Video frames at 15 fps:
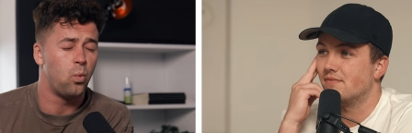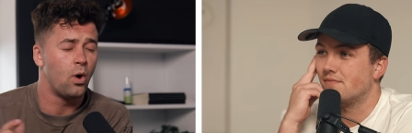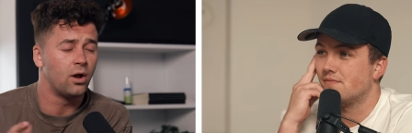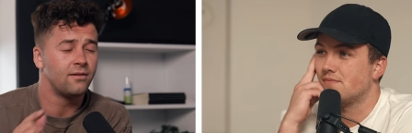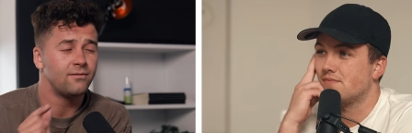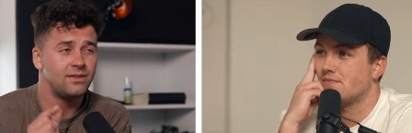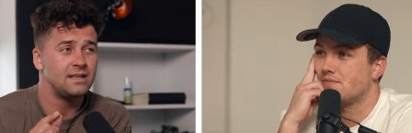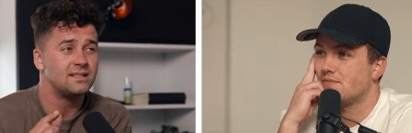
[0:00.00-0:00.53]

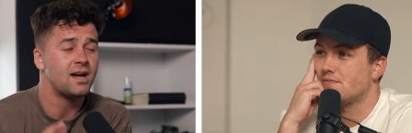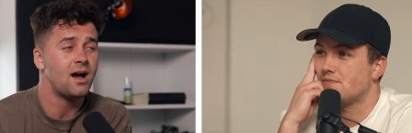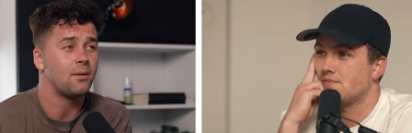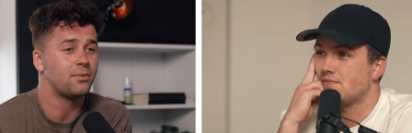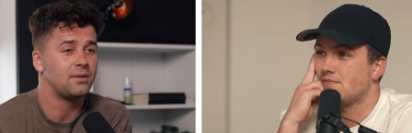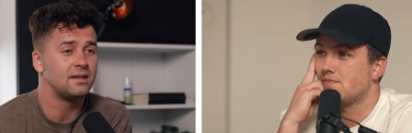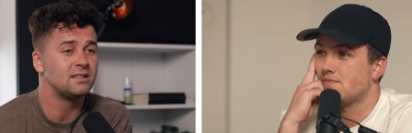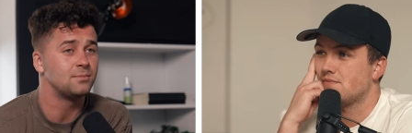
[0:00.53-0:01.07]
Speaker 1: one of the
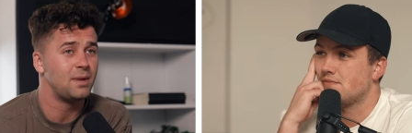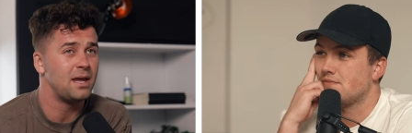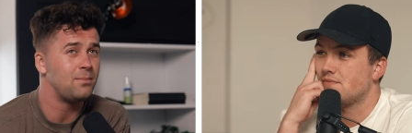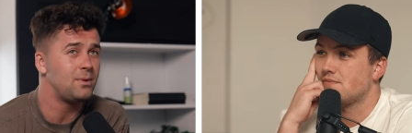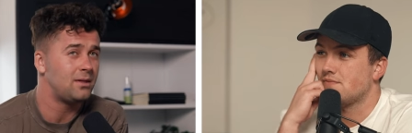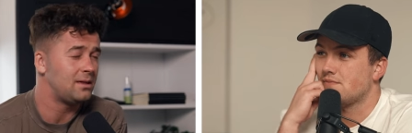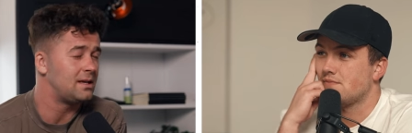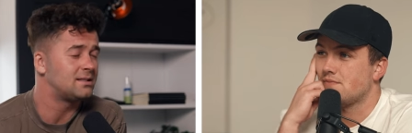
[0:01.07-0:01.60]
top things,
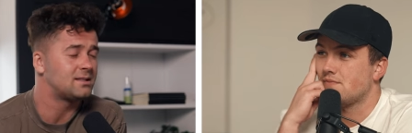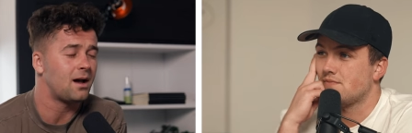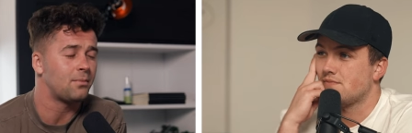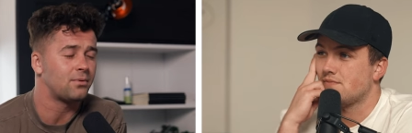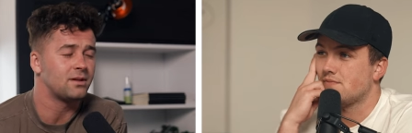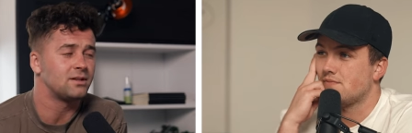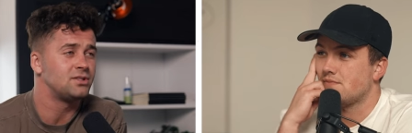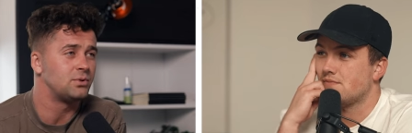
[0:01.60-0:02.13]
maybe the
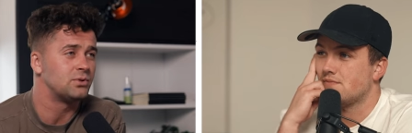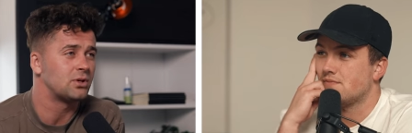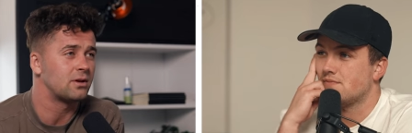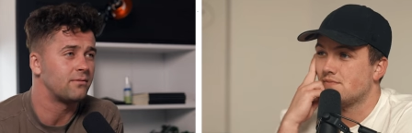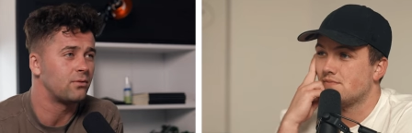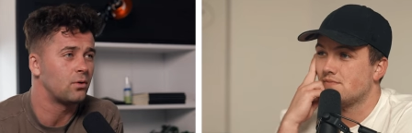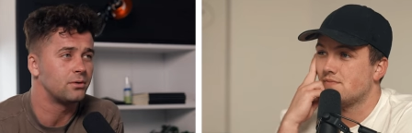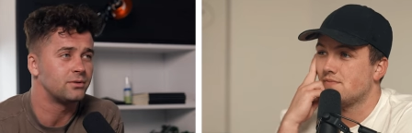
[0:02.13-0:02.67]
top thing she was
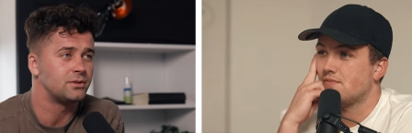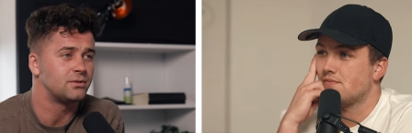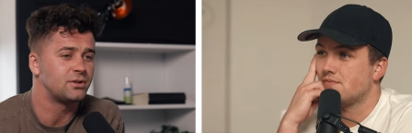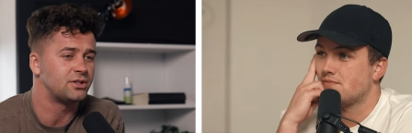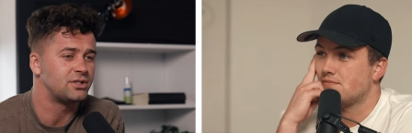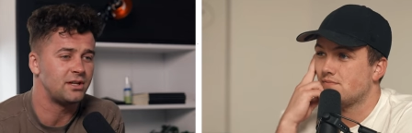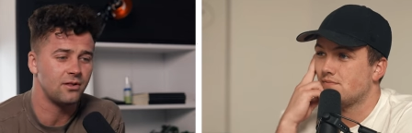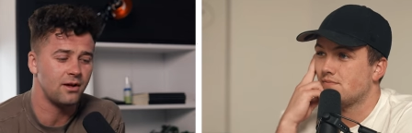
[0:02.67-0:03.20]
looking forward to
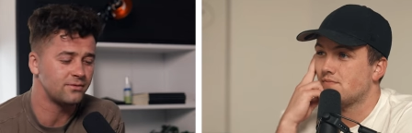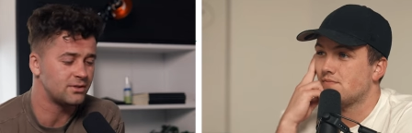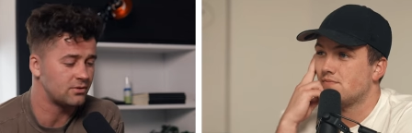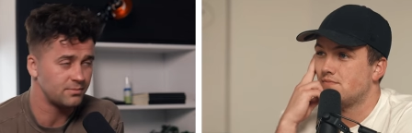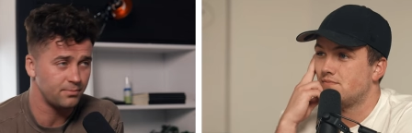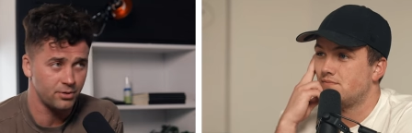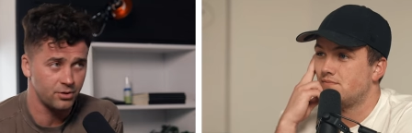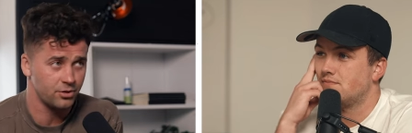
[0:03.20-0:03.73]
because she loves
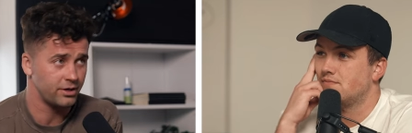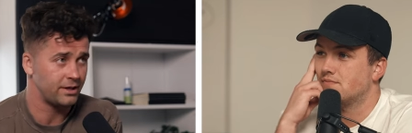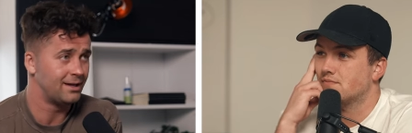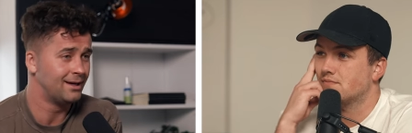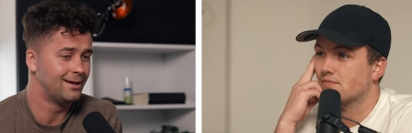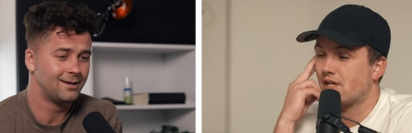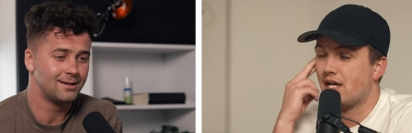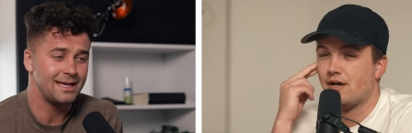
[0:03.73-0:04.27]
those
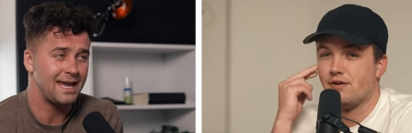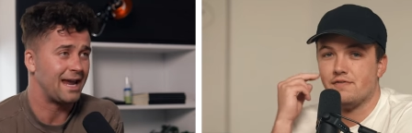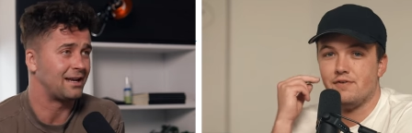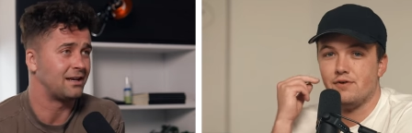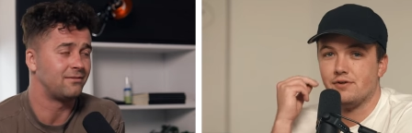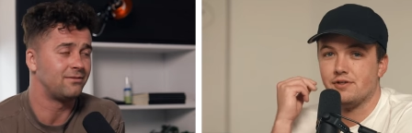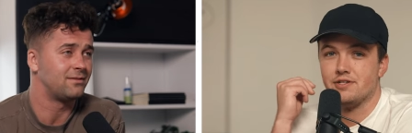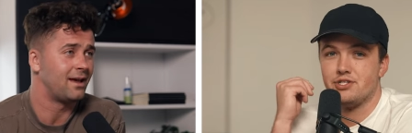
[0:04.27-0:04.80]
blurry, out
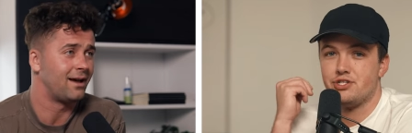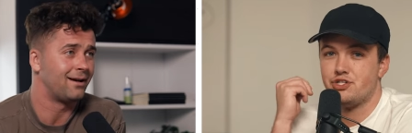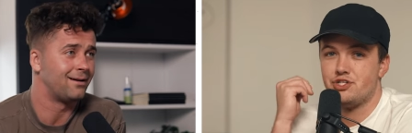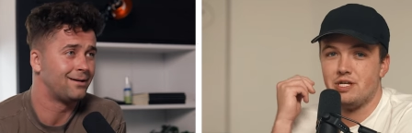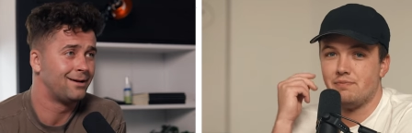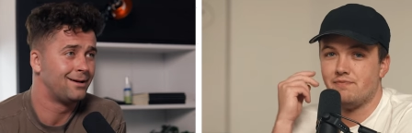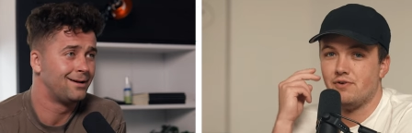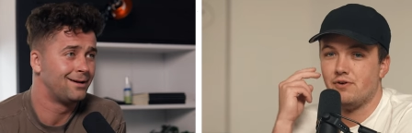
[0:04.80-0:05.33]
candid, of focus, yeah.
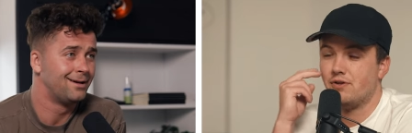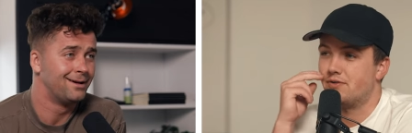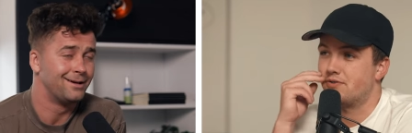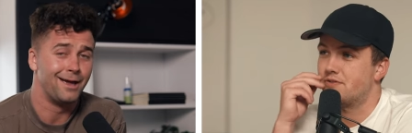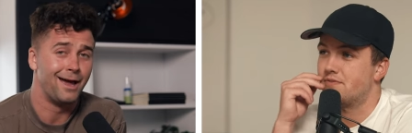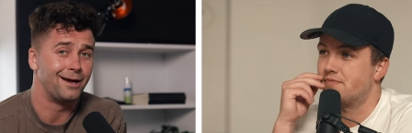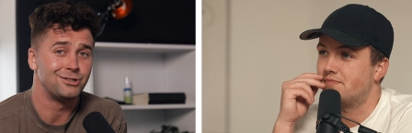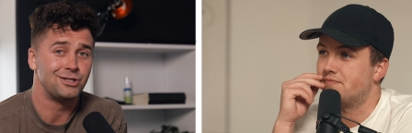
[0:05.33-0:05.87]
cheap
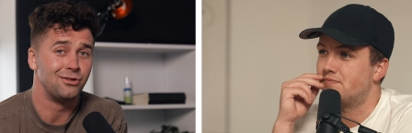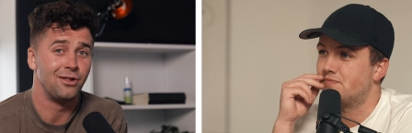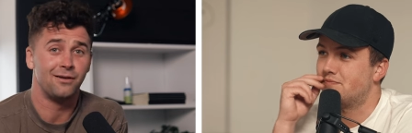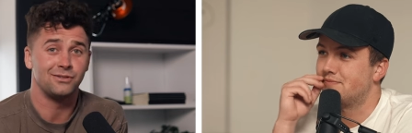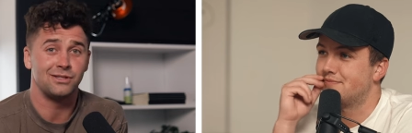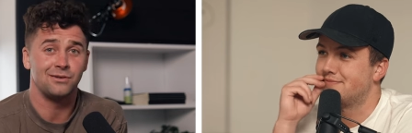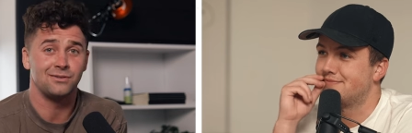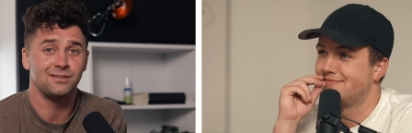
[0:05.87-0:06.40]
photos. Yeah, she
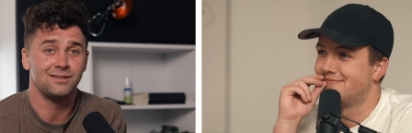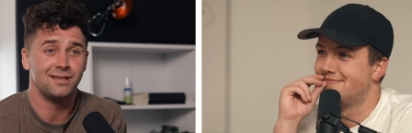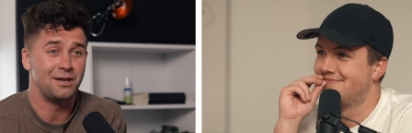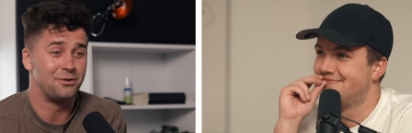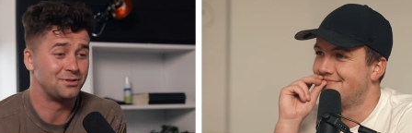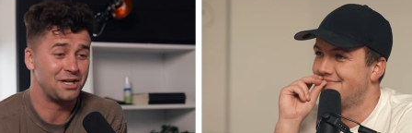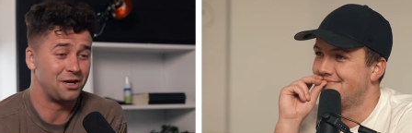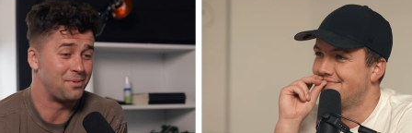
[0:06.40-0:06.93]
loves those,
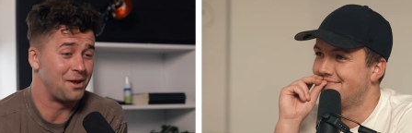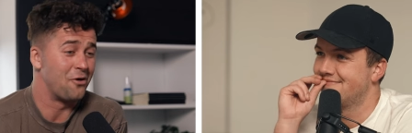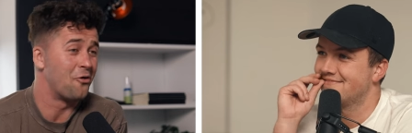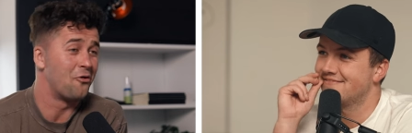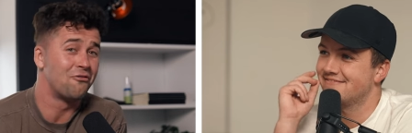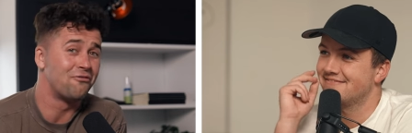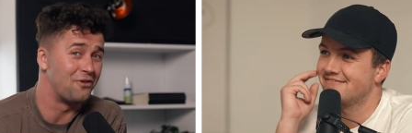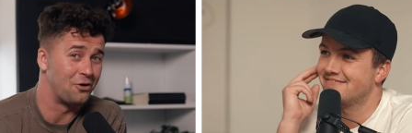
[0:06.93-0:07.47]
and it was going to be a
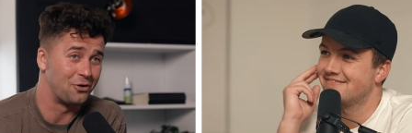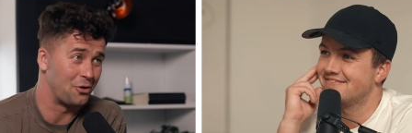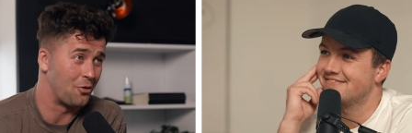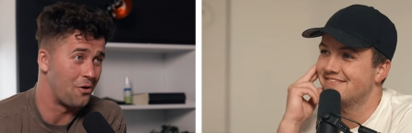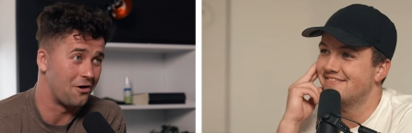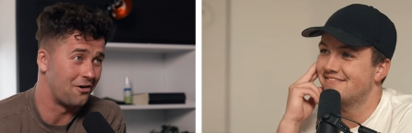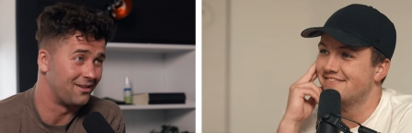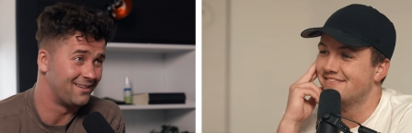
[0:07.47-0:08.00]
whole photo
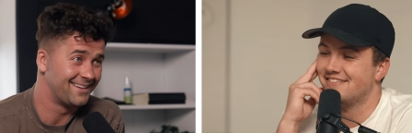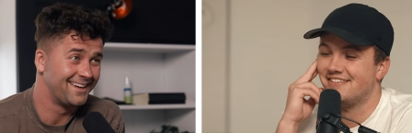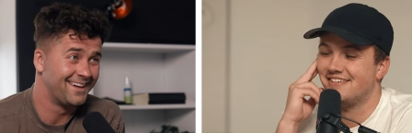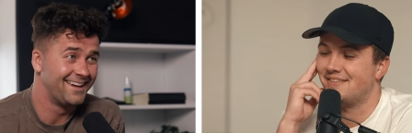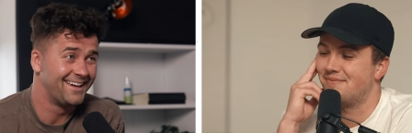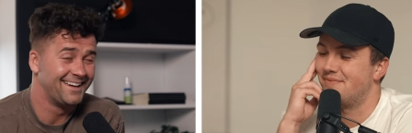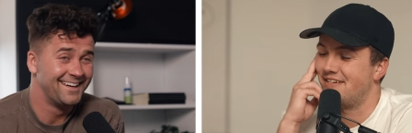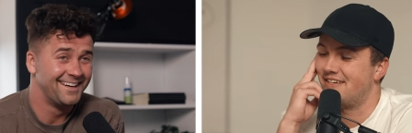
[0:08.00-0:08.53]
wall.
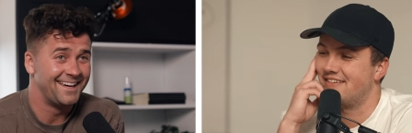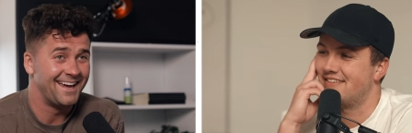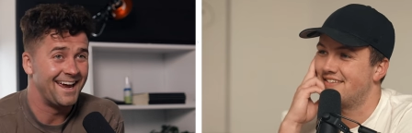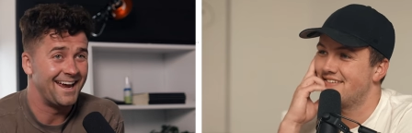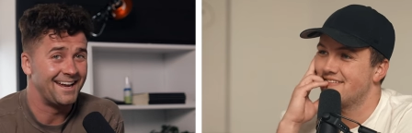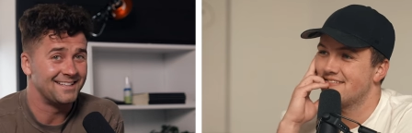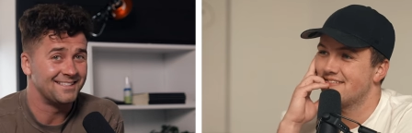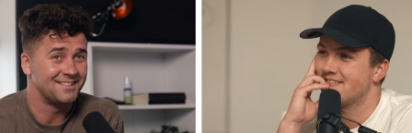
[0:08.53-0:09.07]
Oh man!
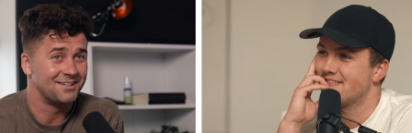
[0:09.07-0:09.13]
And